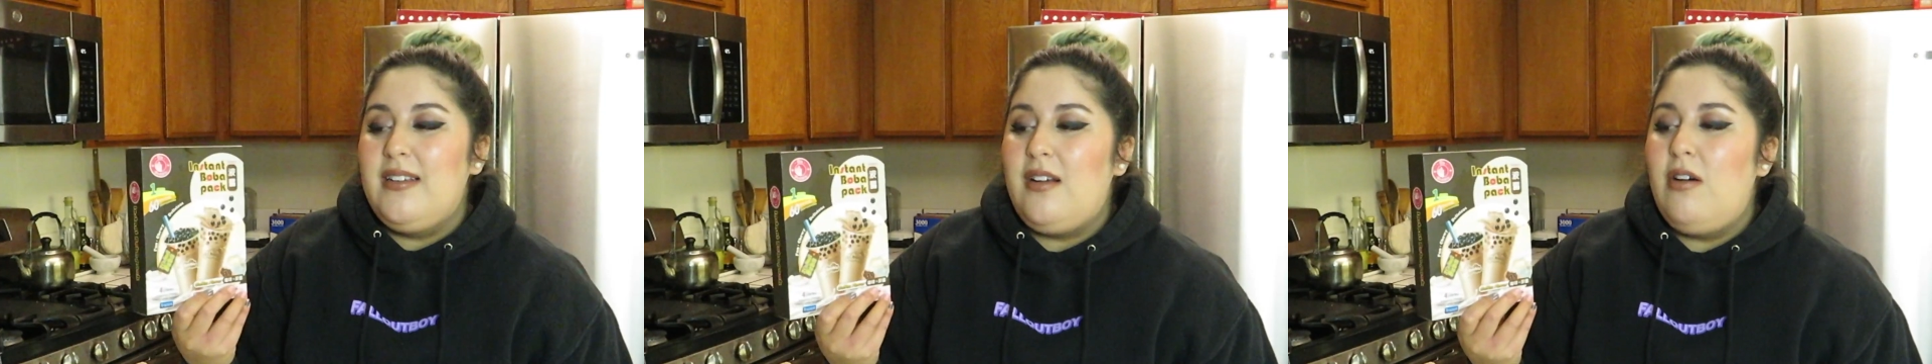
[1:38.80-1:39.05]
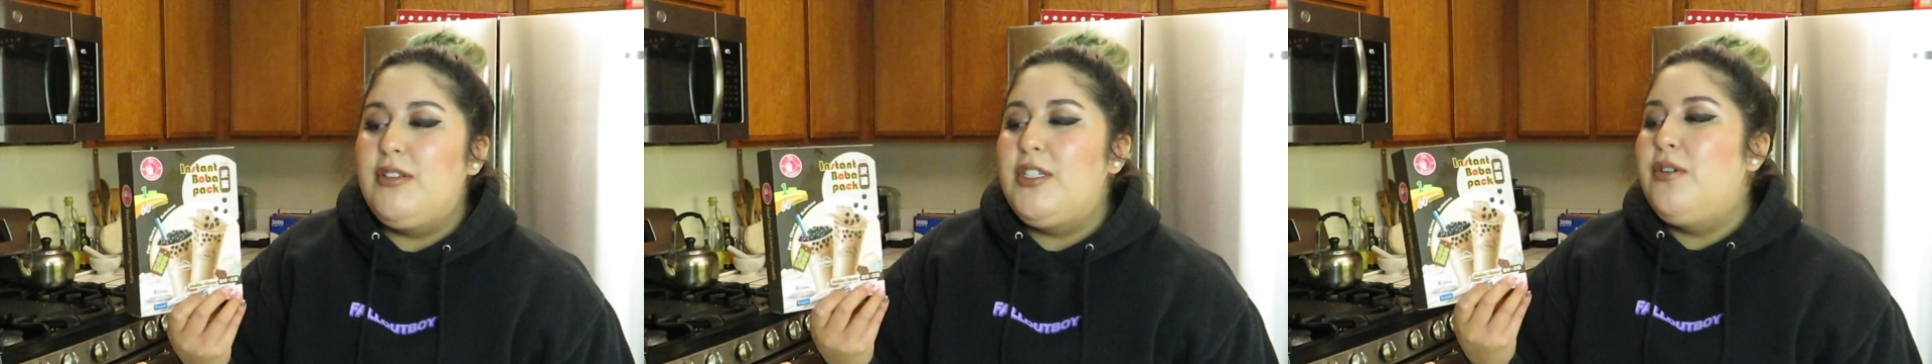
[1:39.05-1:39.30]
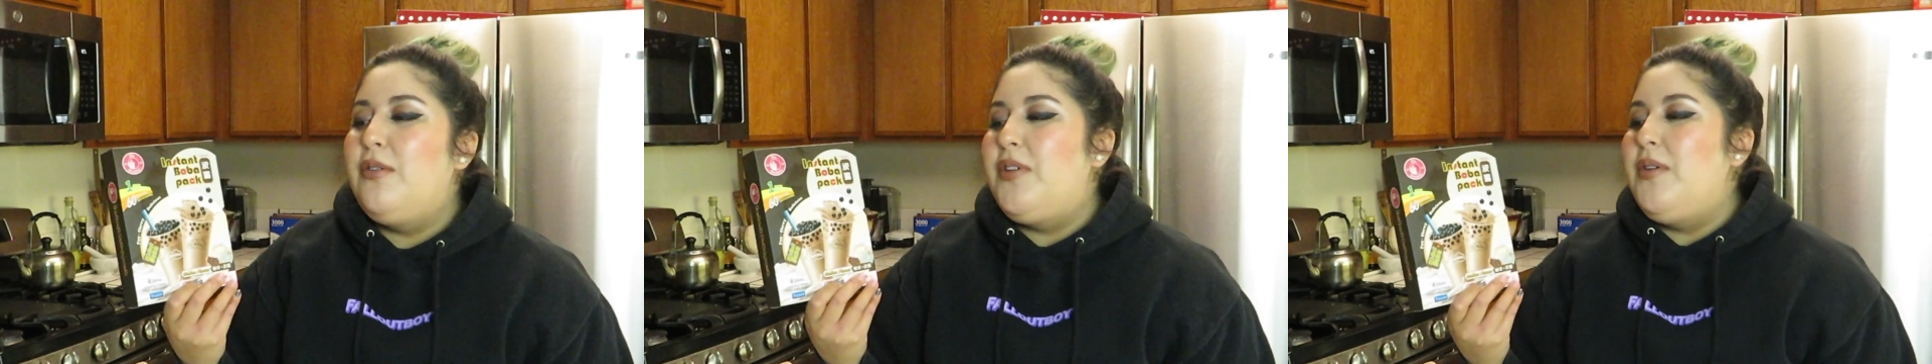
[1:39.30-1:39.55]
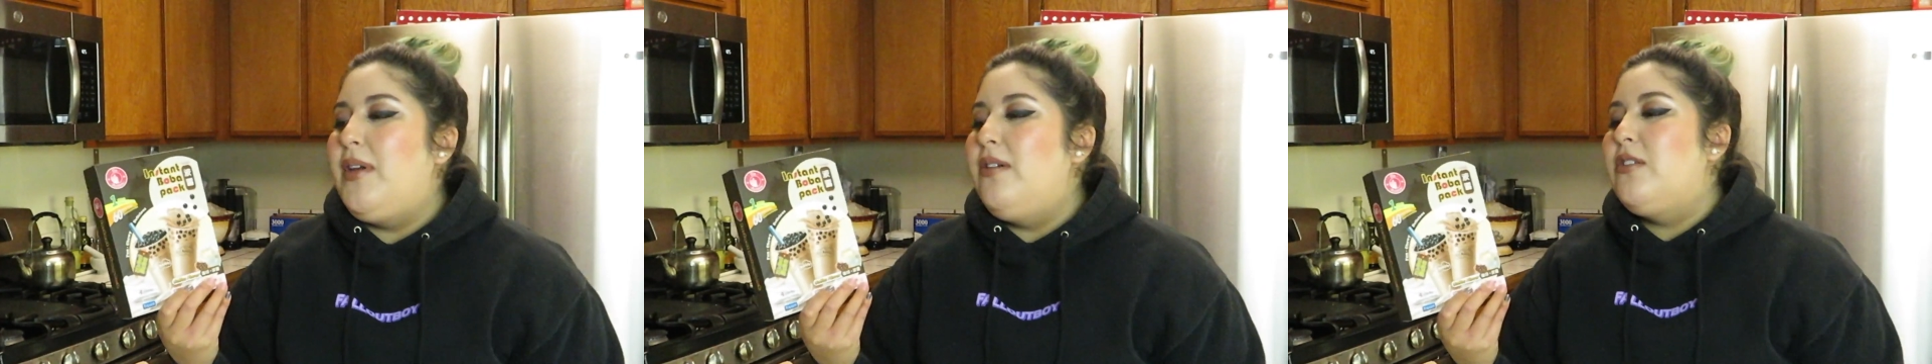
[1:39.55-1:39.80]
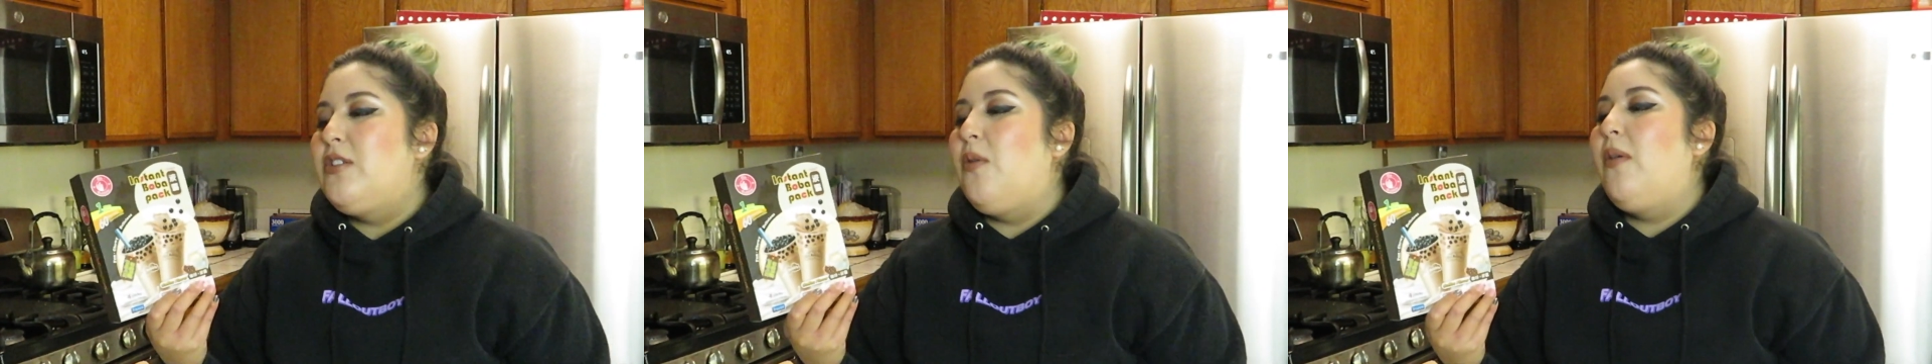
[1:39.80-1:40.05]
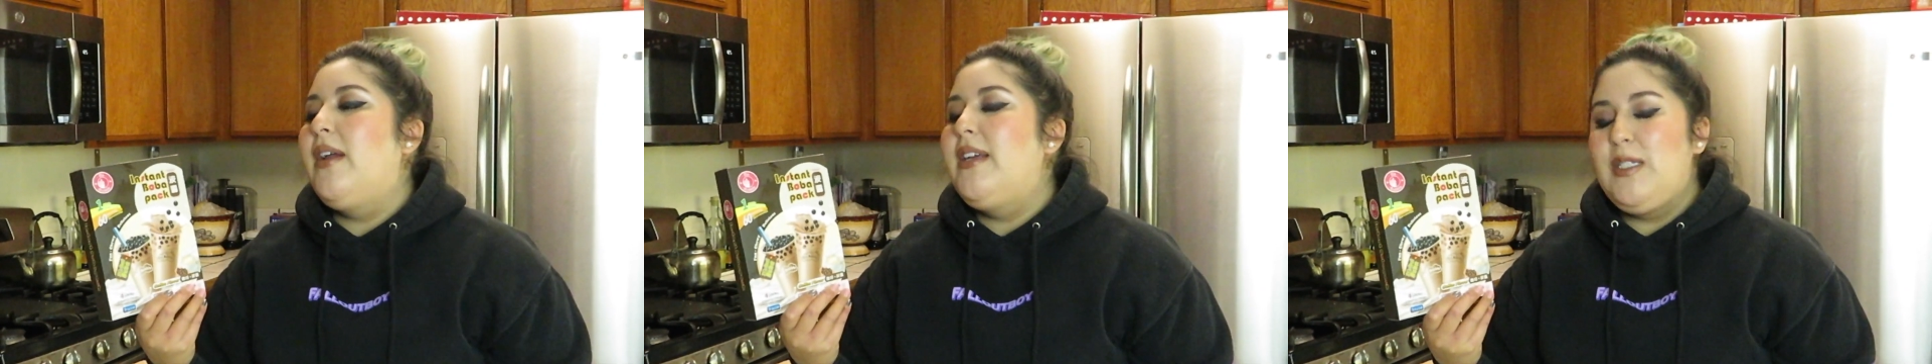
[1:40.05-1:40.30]
Also, if you hear
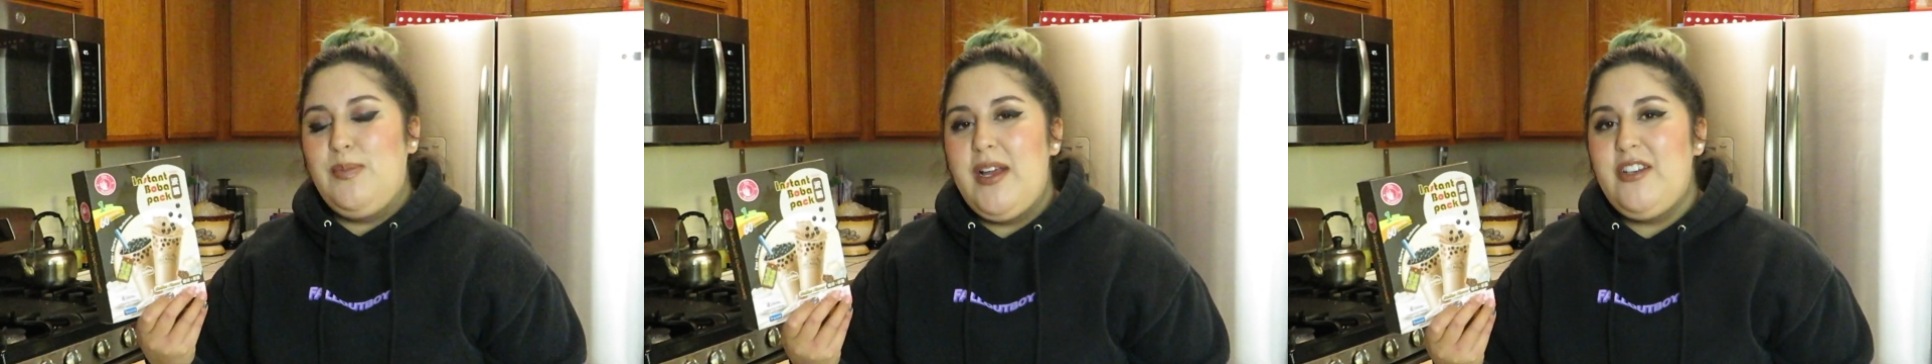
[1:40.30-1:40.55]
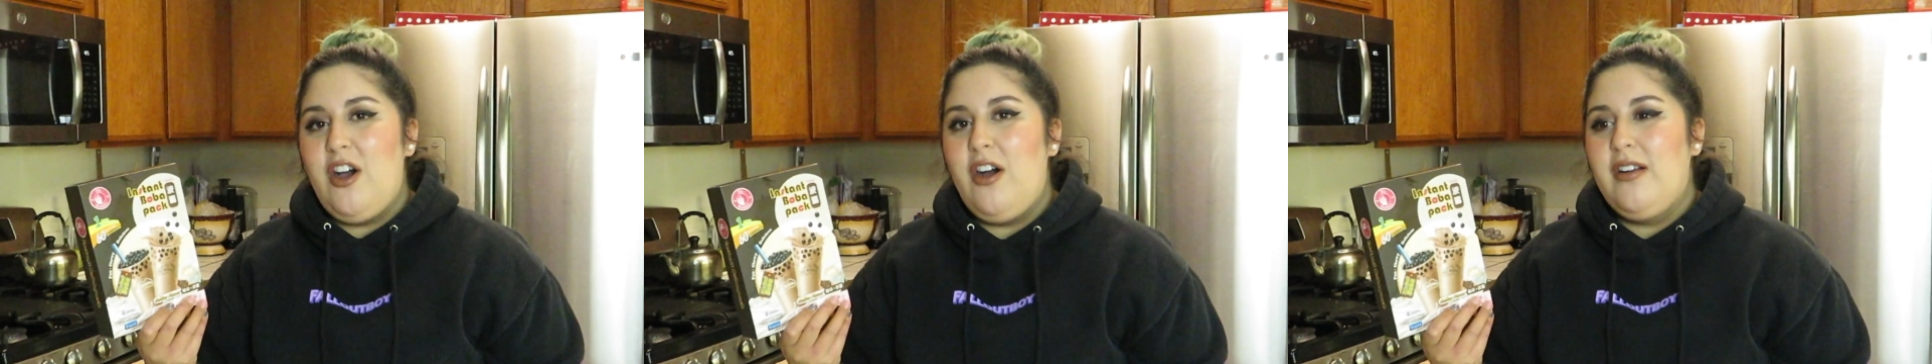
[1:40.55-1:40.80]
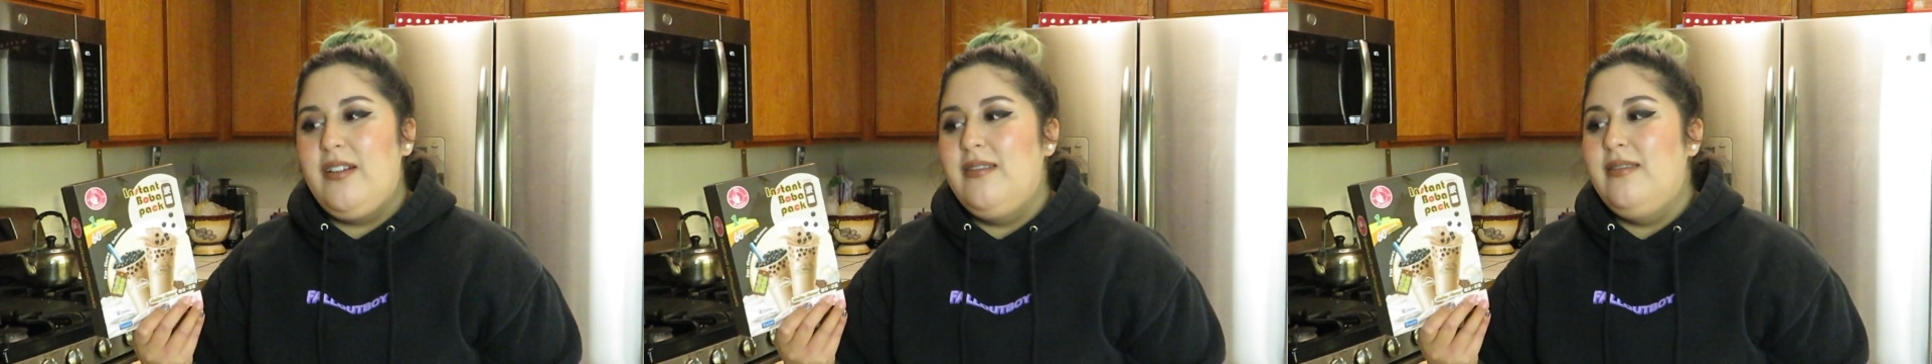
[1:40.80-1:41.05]
snoring, it's my dog,